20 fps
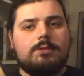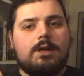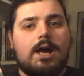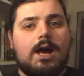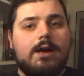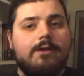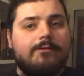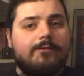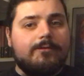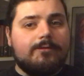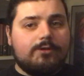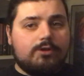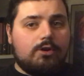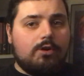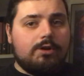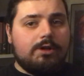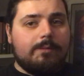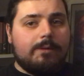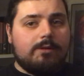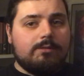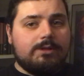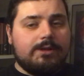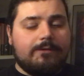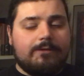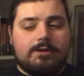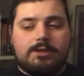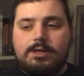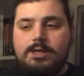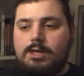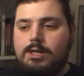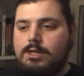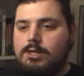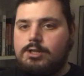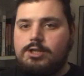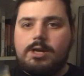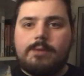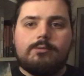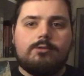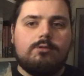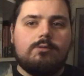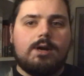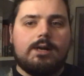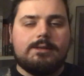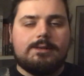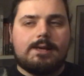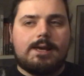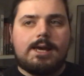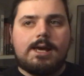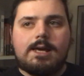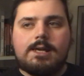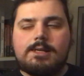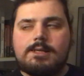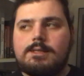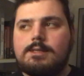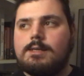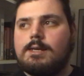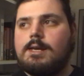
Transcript: I've talked about the chapter 1, and